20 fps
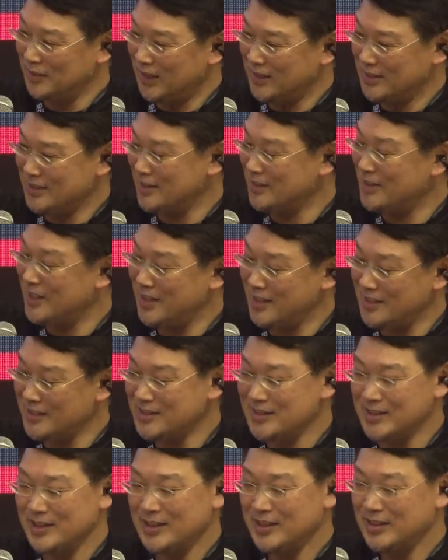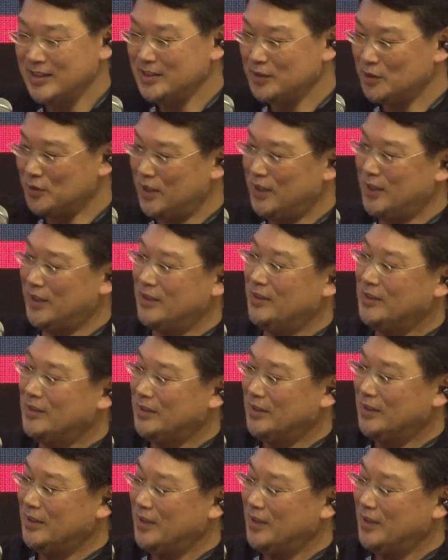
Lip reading: as a test. So that